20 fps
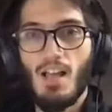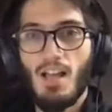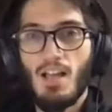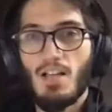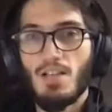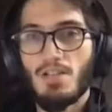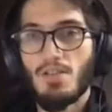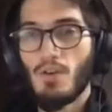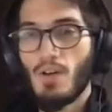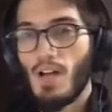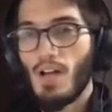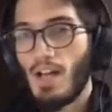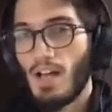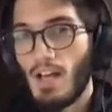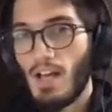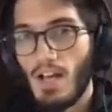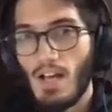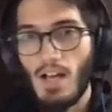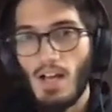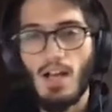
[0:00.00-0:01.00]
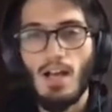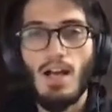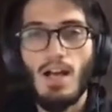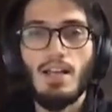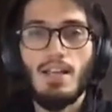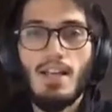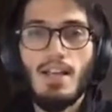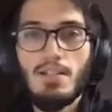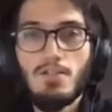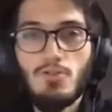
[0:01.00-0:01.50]
So I'd
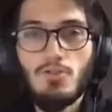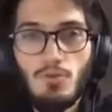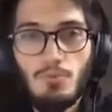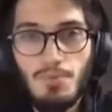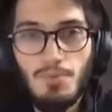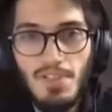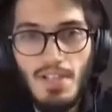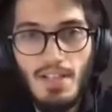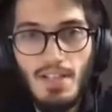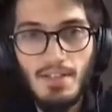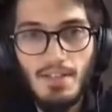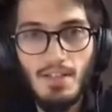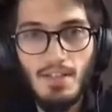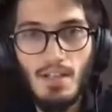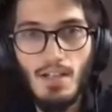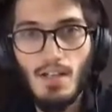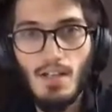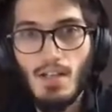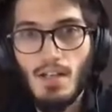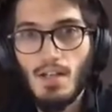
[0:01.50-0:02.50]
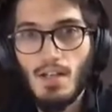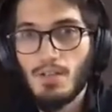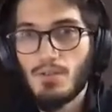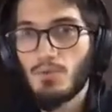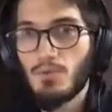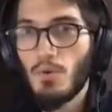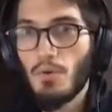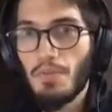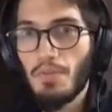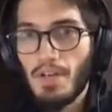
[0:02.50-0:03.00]
like to present 2
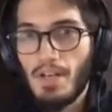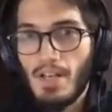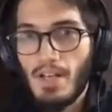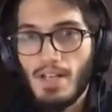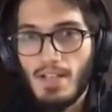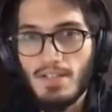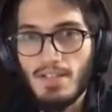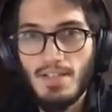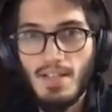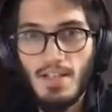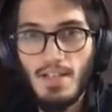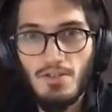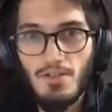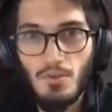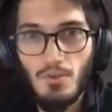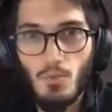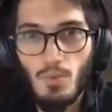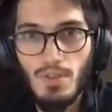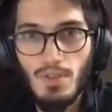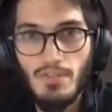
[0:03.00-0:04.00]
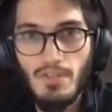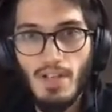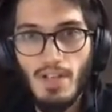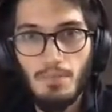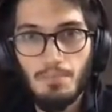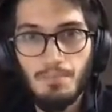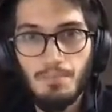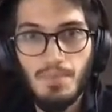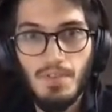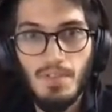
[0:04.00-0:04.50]
or 3 extensions we
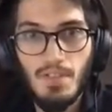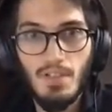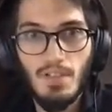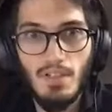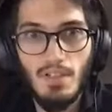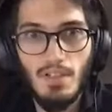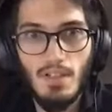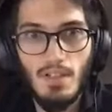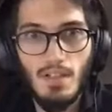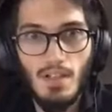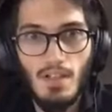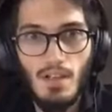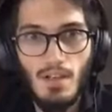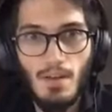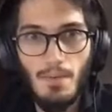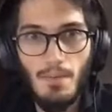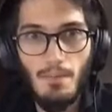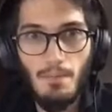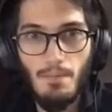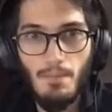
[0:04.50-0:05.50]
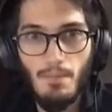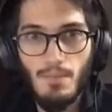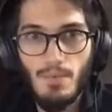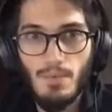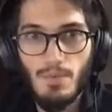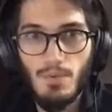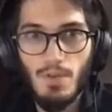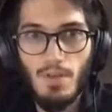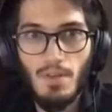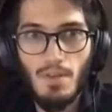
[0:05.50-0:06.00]
developed
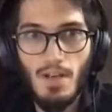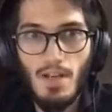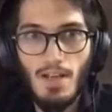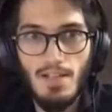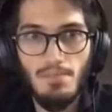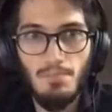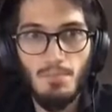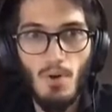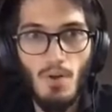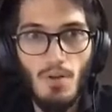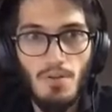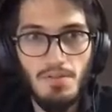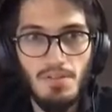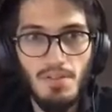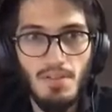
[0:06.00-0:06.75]
during the last month.